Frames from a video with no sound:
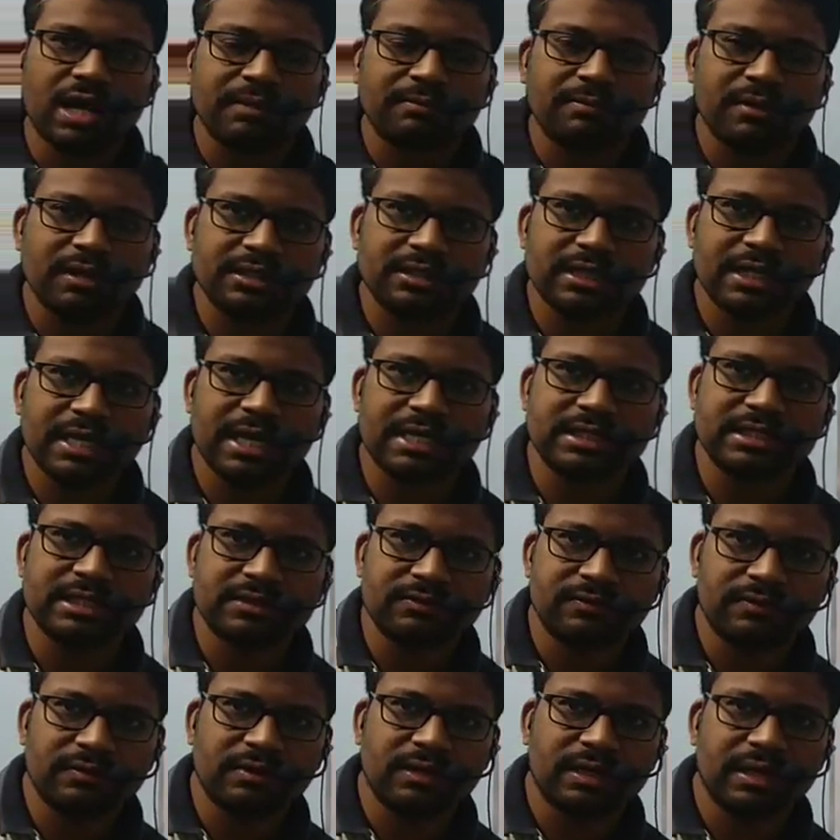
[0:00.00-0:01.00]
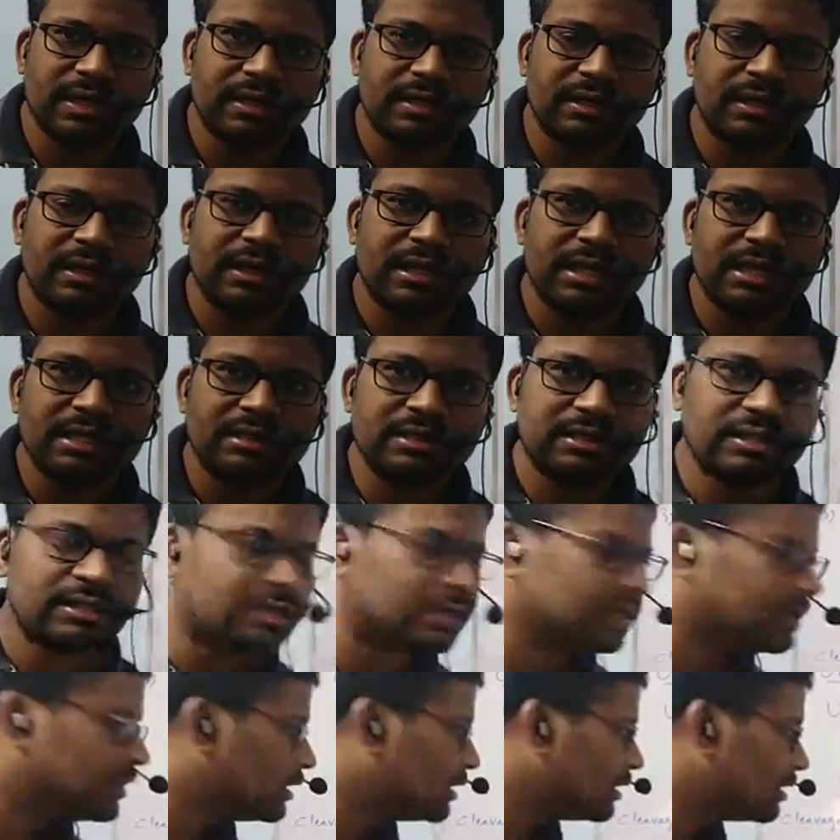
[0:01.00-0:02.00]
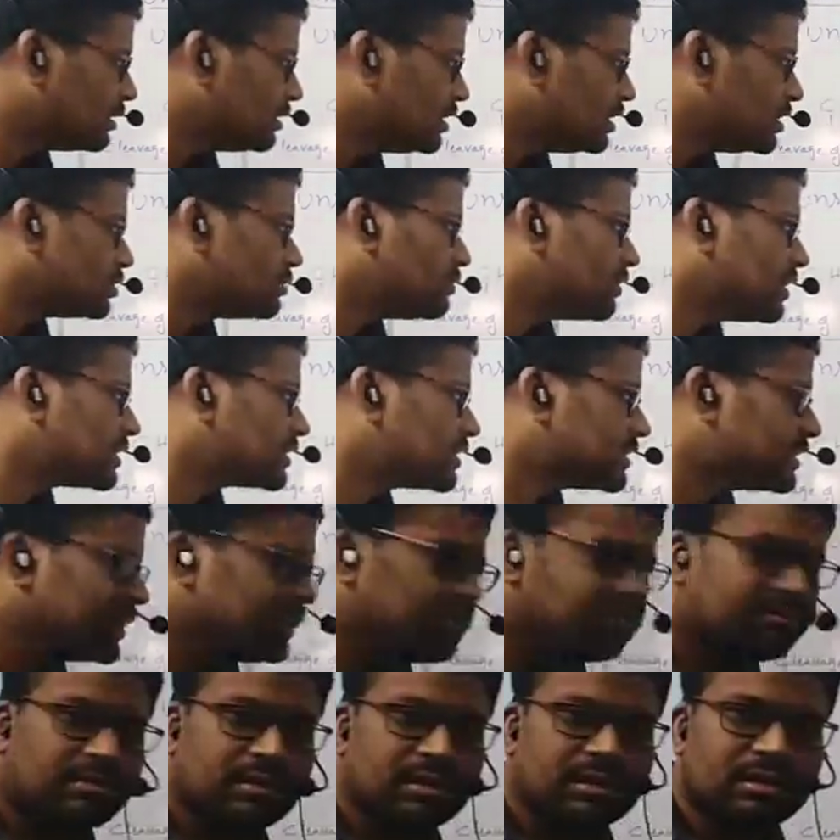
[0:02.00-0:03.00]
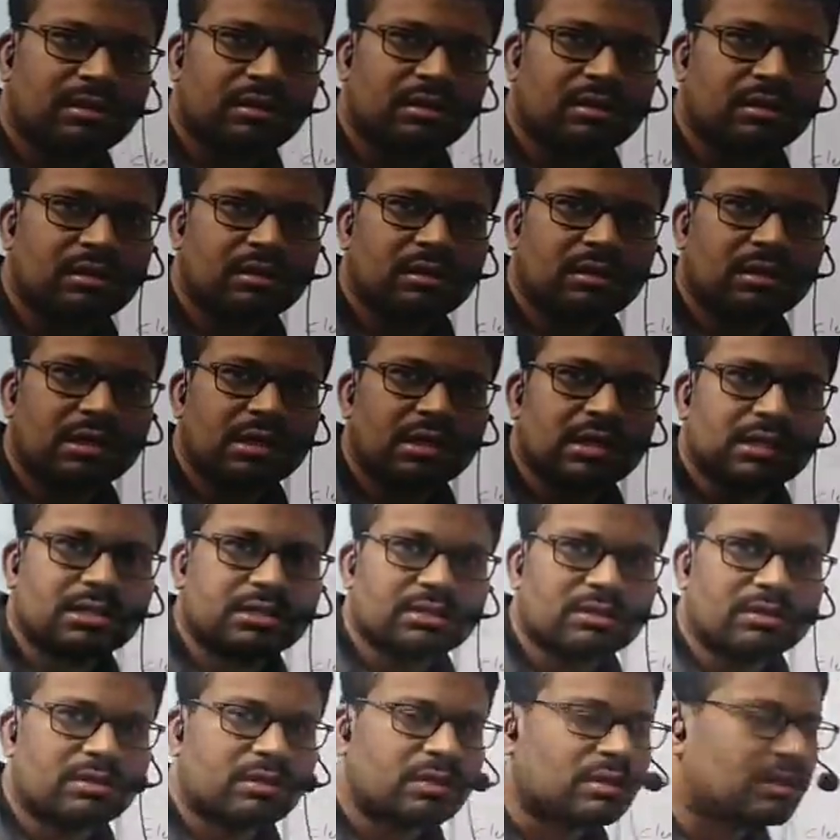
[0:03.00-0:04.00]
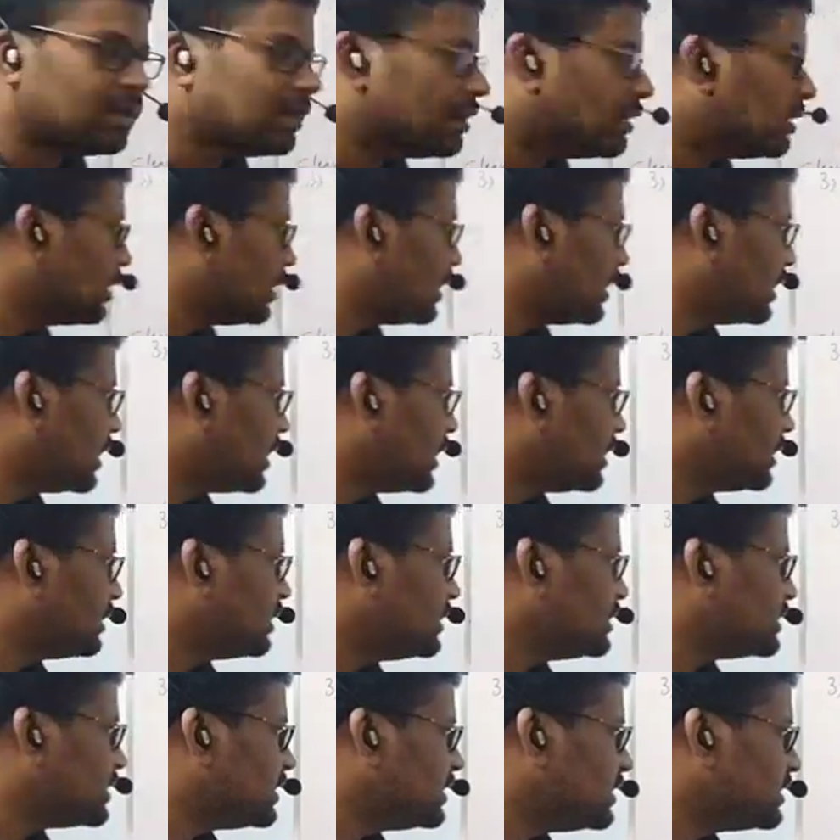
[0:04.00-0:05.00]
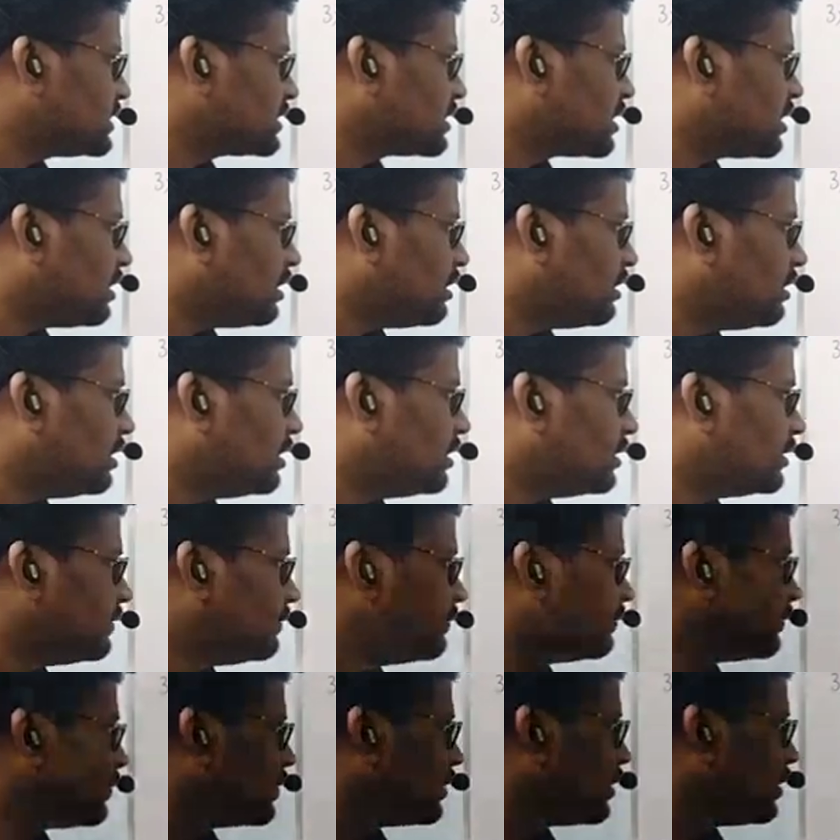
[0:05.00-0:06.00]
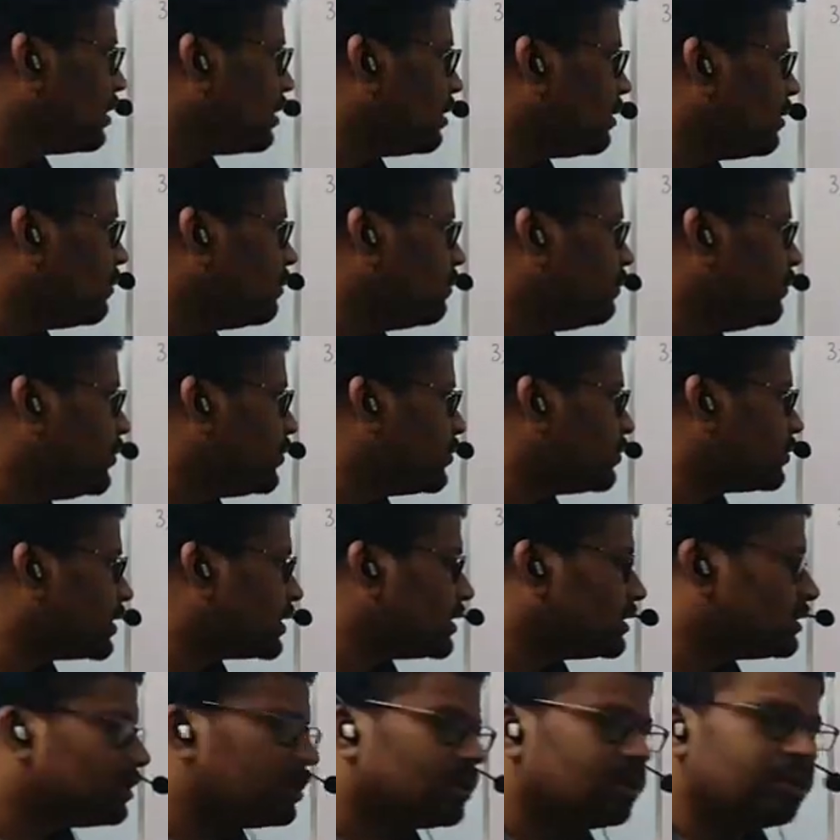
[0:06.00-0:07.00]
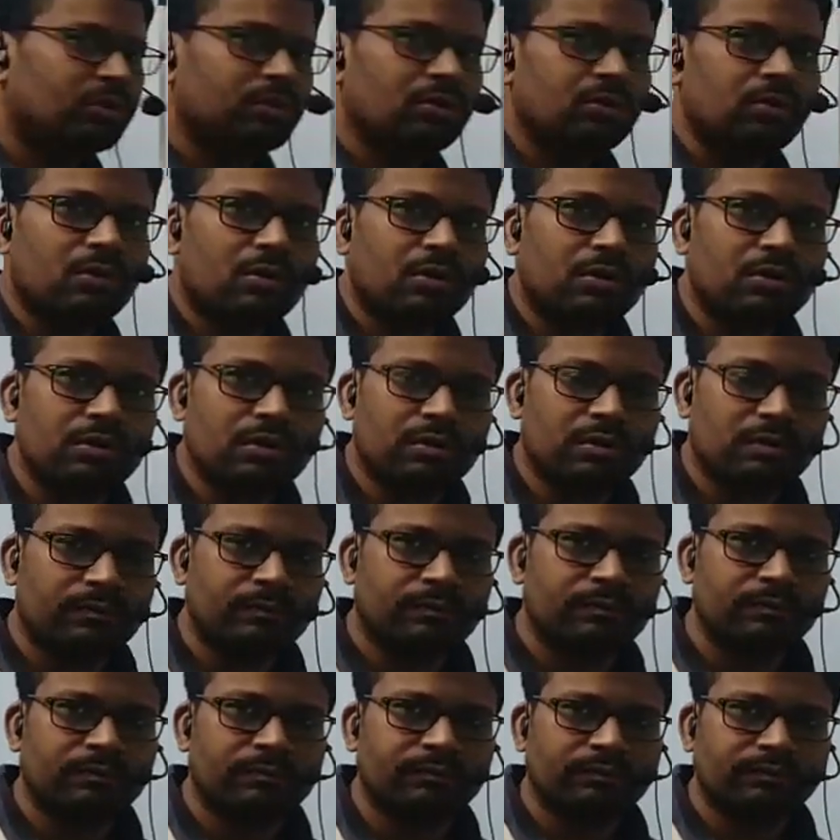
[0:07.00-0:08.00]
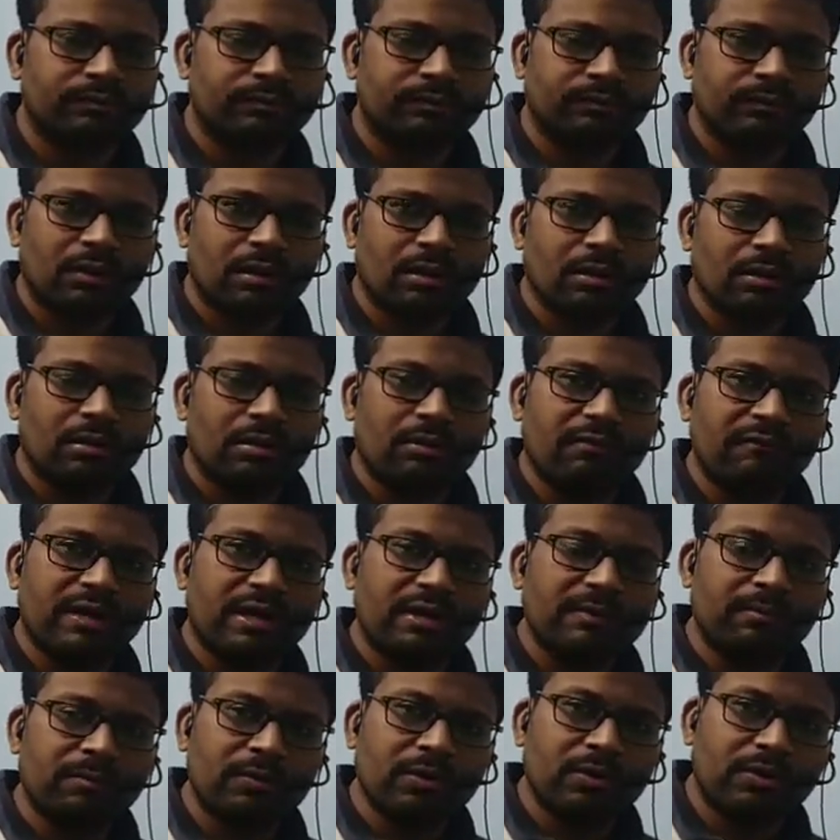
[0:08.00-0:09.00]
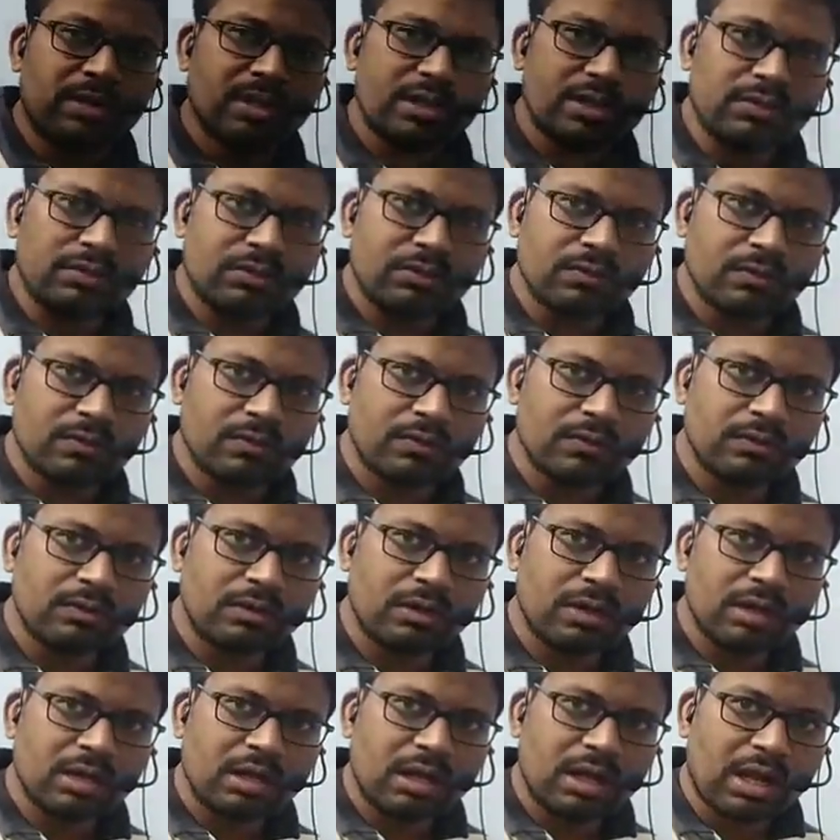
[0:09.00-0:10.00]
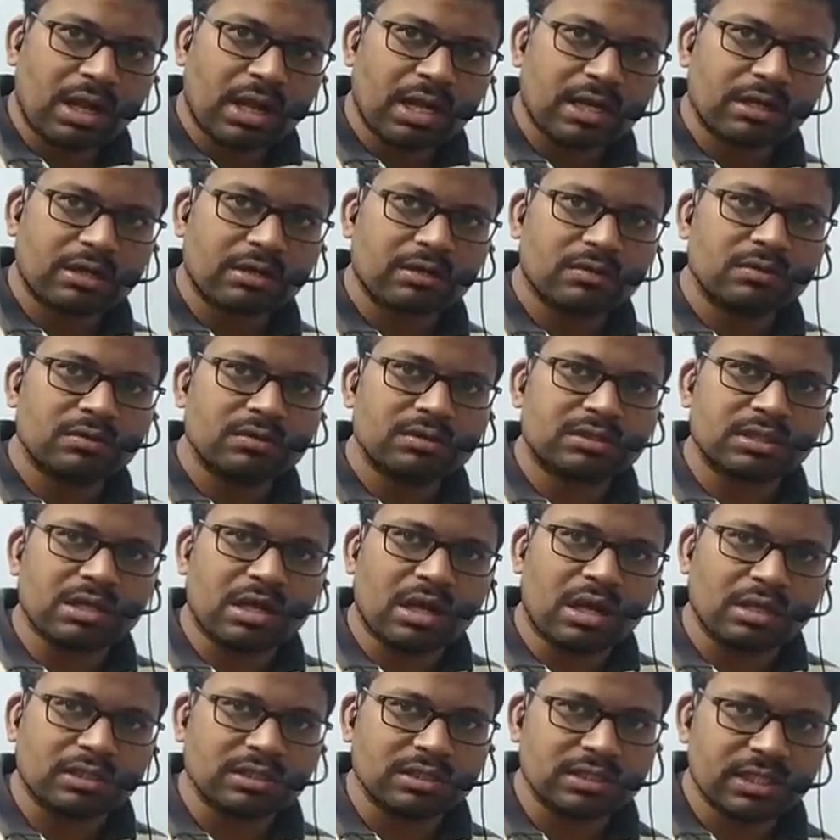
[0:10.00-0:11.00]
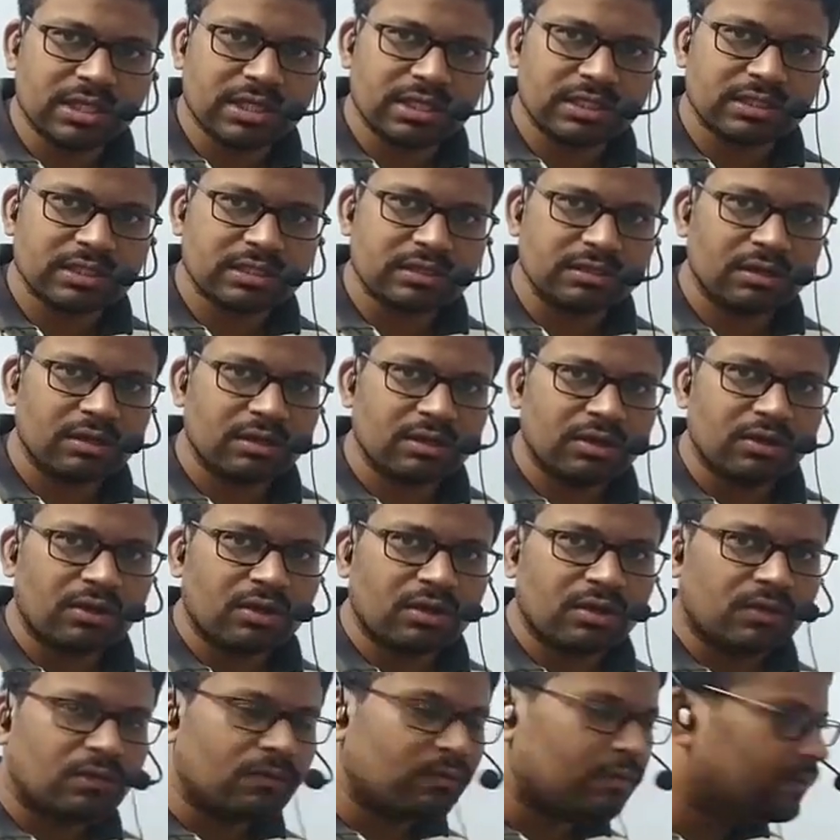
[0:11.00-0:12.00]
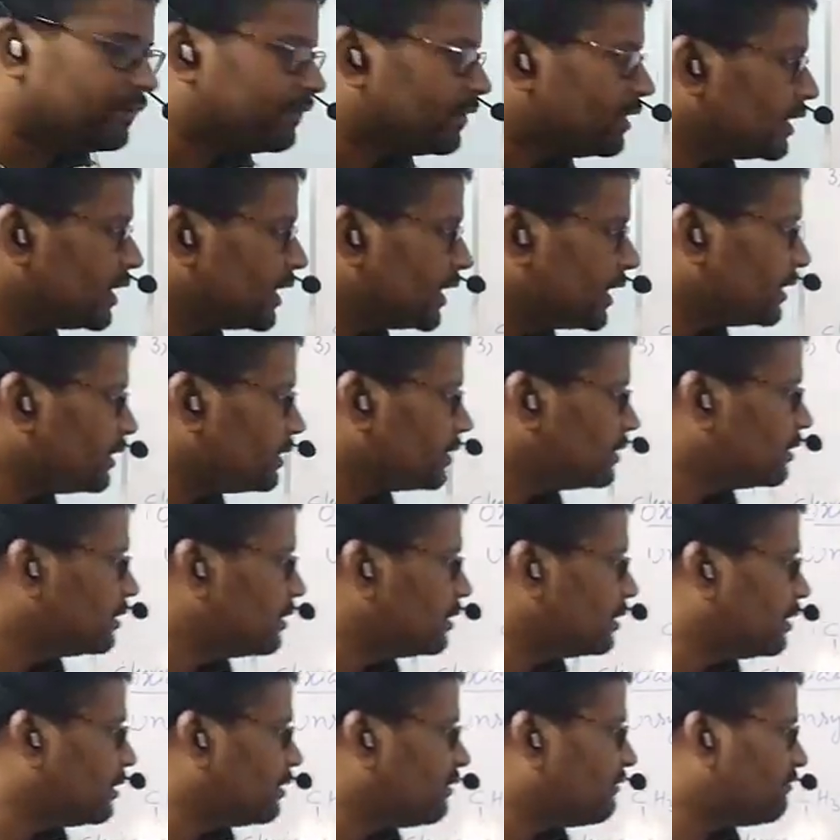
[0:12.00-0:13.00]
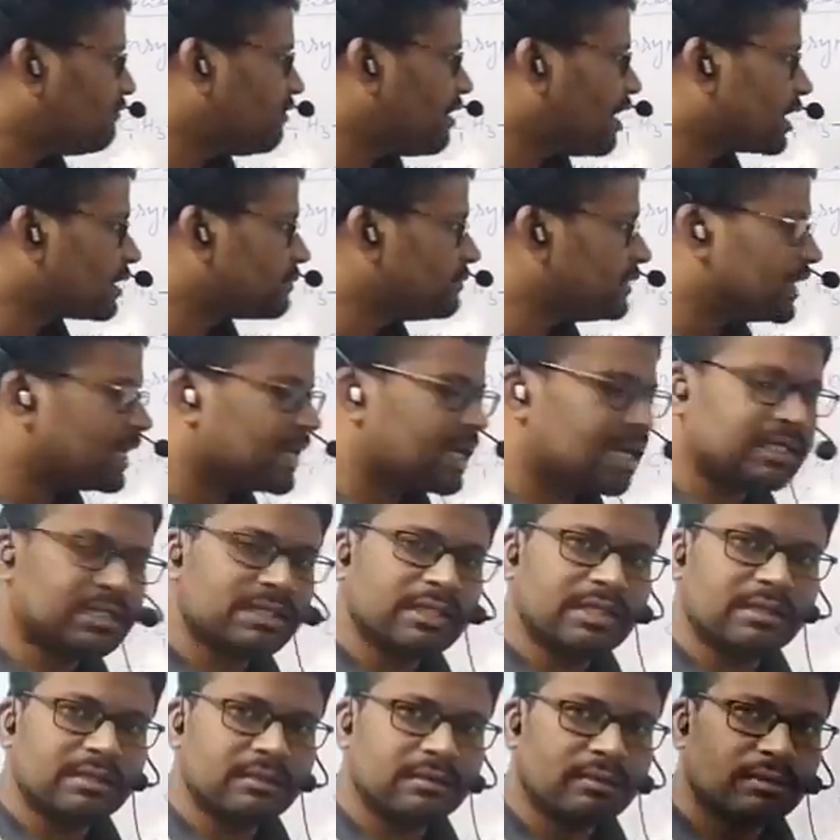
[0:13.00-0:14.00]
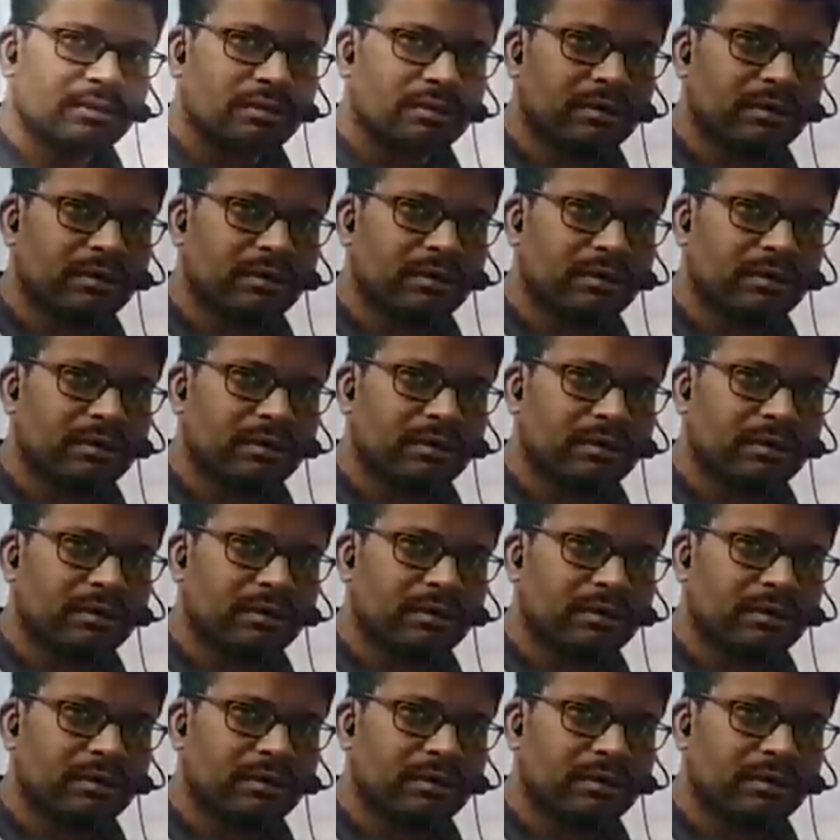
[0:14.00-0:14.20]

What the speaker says: carboxylic acids we will get. In that these two are same. So this is called butane-2-one. When butane-2-one undergoes oxidation, we will get formic acid,